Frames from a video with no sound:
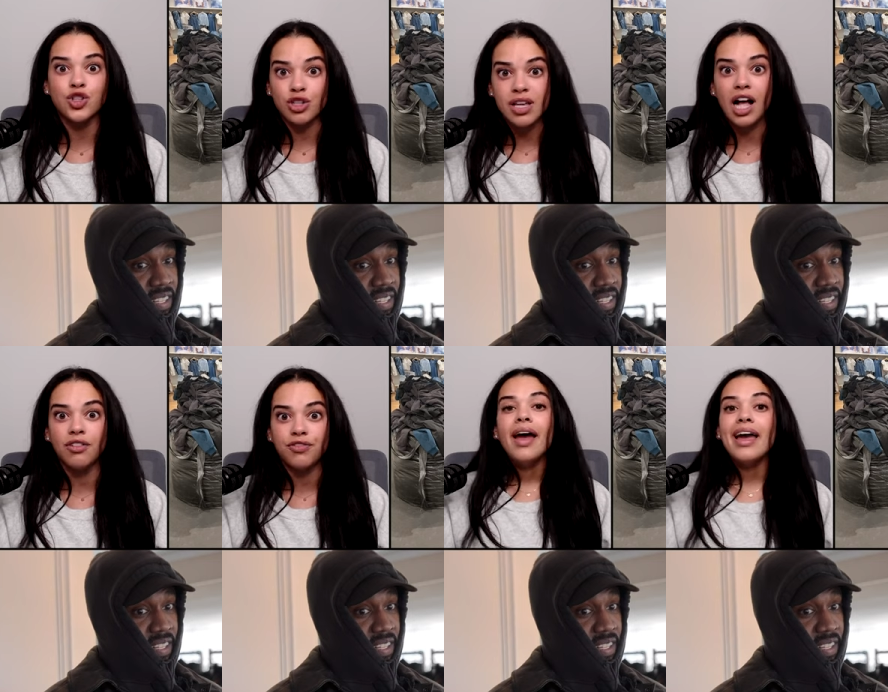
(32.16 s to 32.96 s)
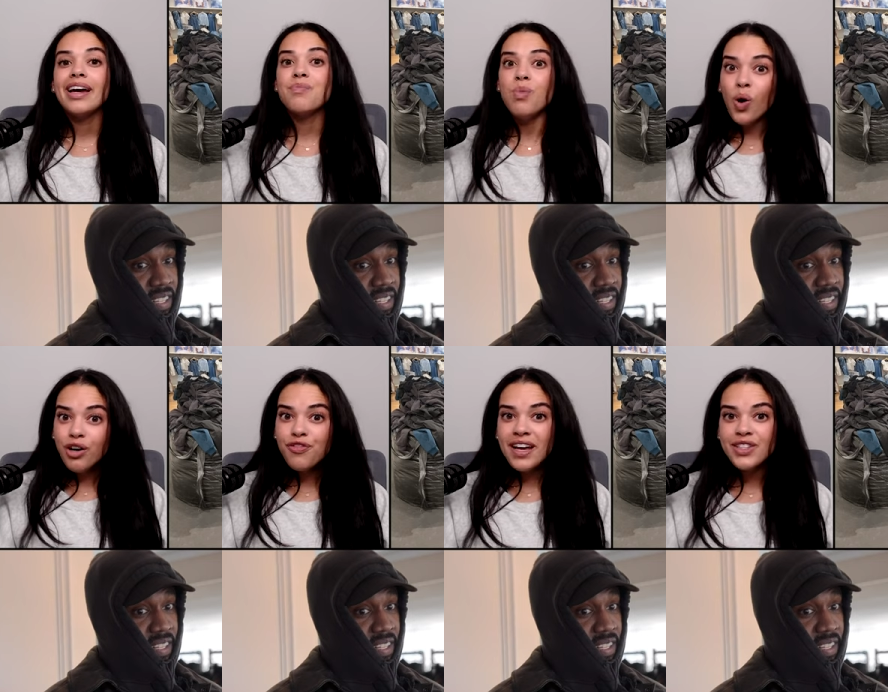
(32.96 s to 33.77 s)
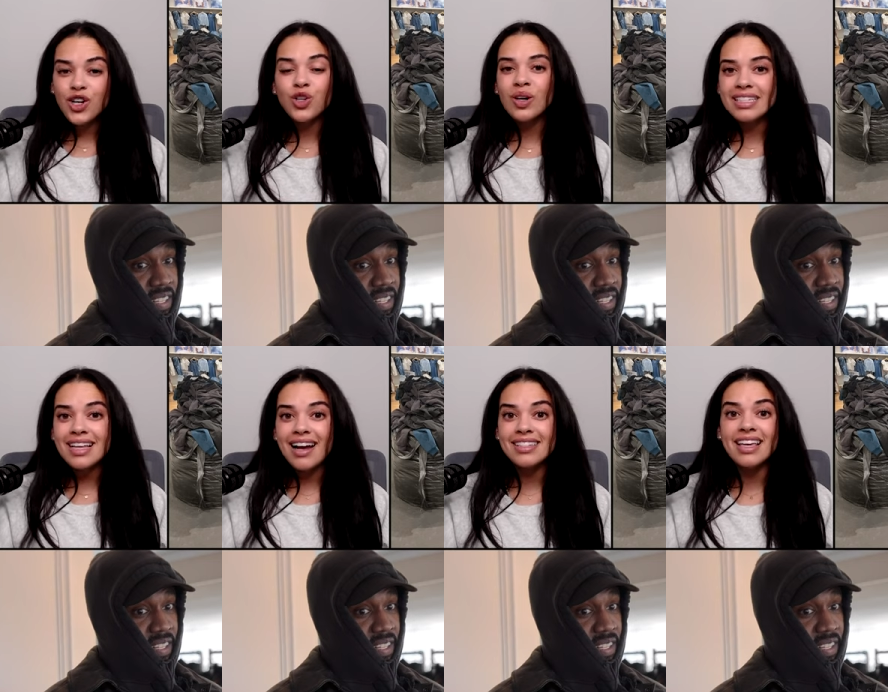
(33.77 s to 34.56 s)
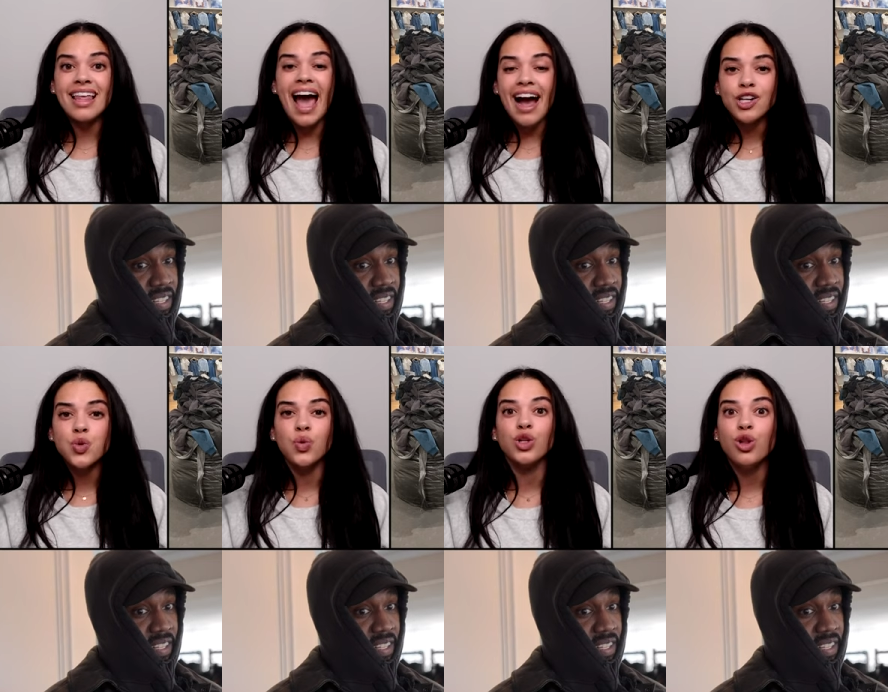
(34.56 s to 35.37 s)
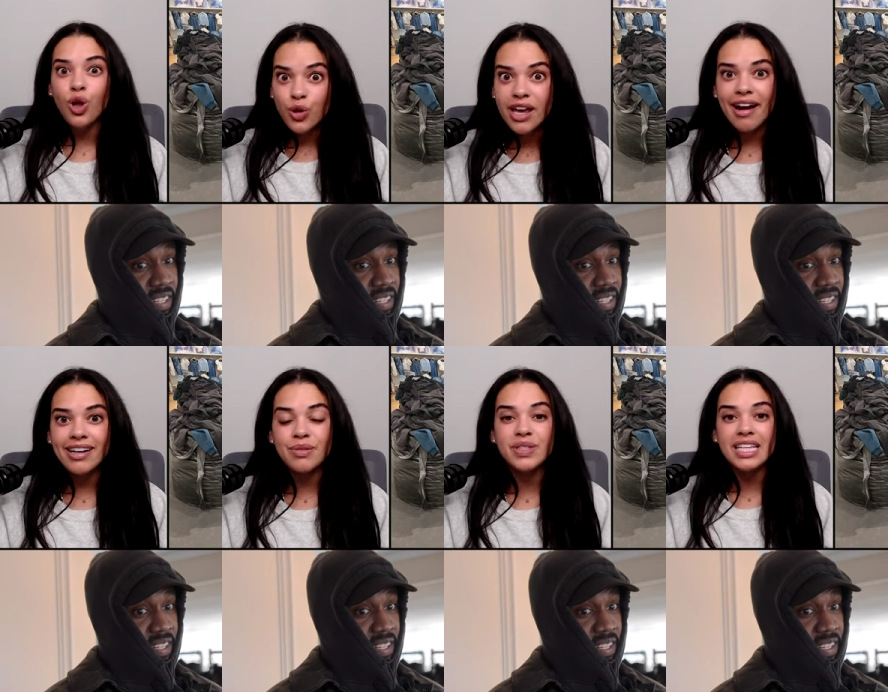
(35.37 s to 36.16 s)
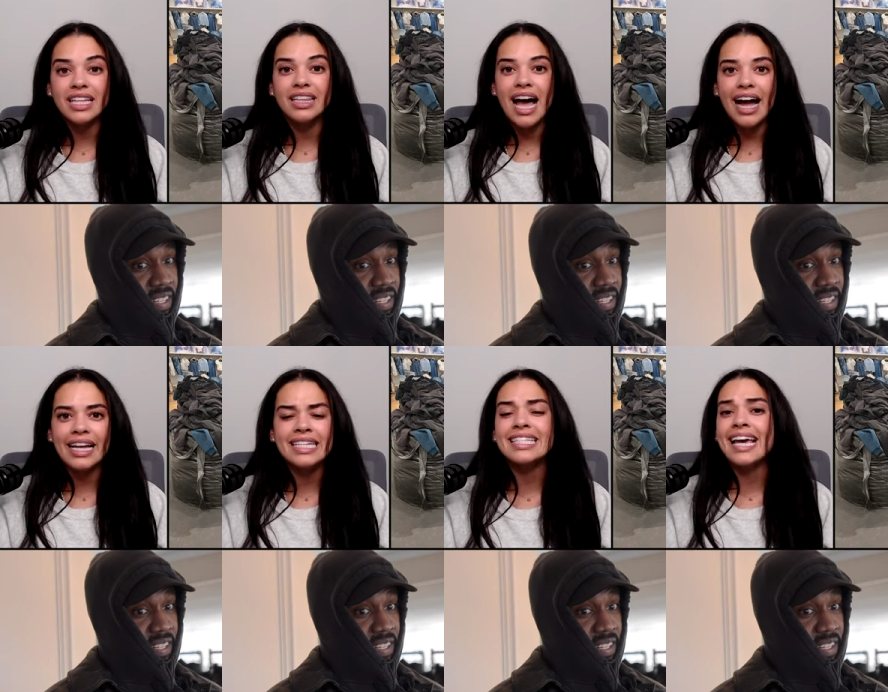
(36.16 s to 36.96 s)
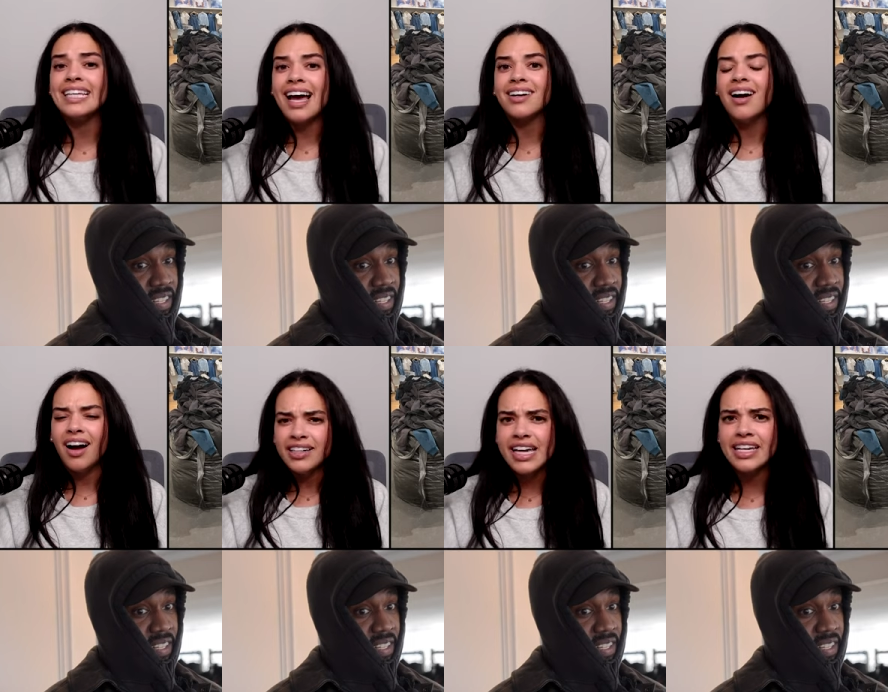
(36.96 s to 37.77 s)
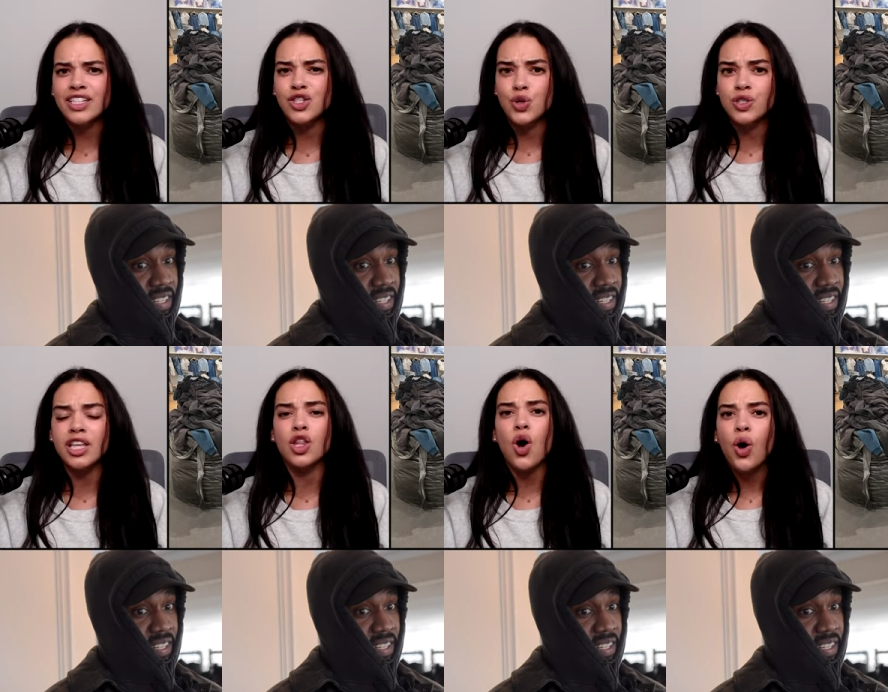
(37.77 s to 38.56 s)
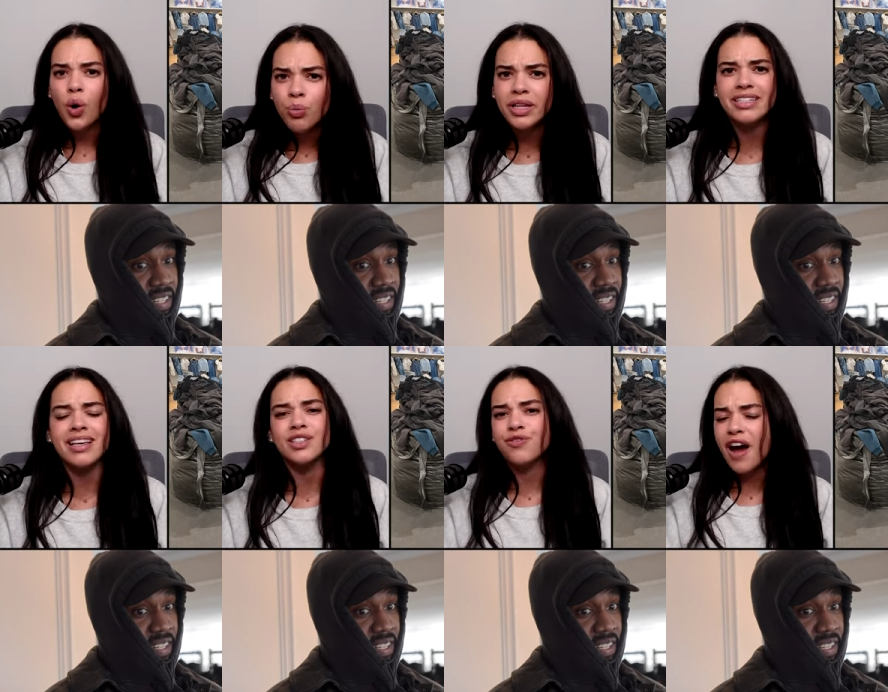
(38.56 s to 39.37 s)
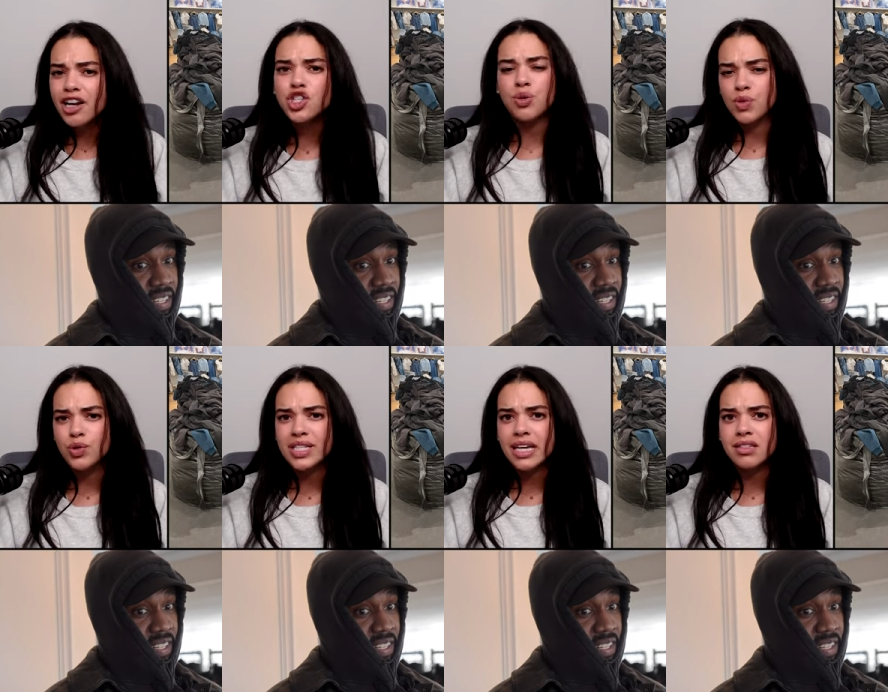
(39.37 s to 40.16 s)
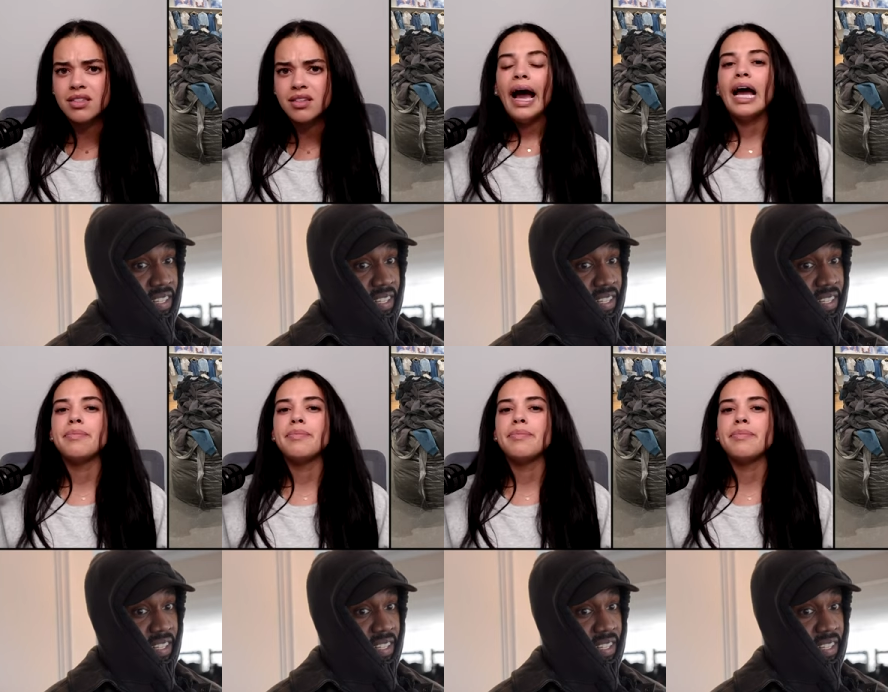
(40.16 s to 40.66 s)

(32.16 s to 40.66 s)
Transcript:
Speaker 1: yourself. And more fans are criticizing the actual clothing items in the line, saying that Kanye is using the homeless as fashion muses. I